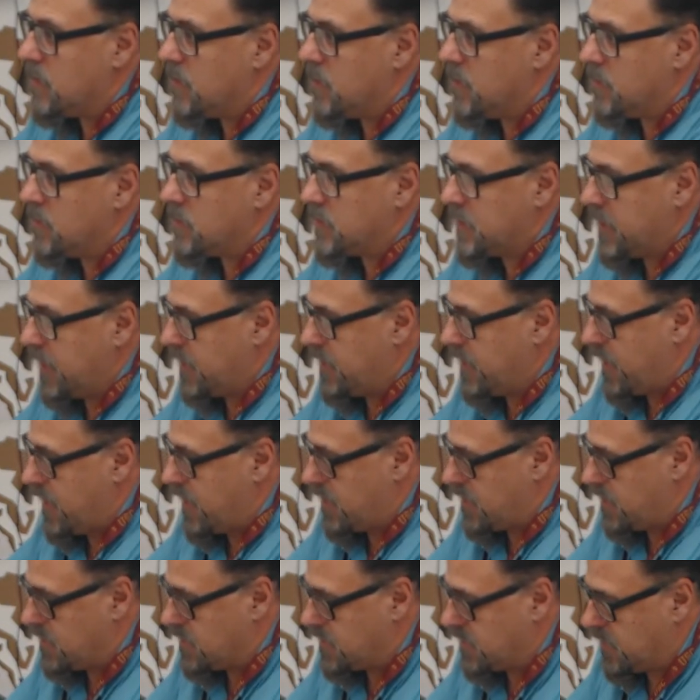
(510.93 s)
You understand
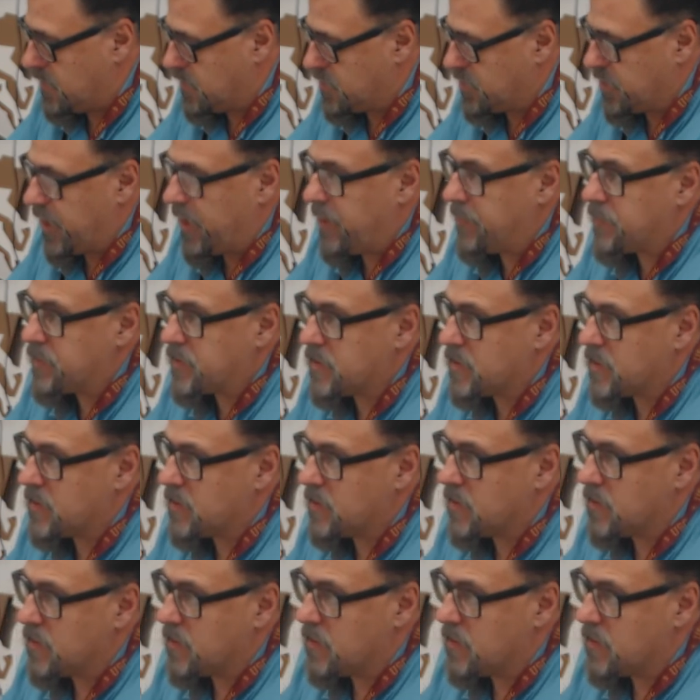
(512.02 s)
that? See the shapes?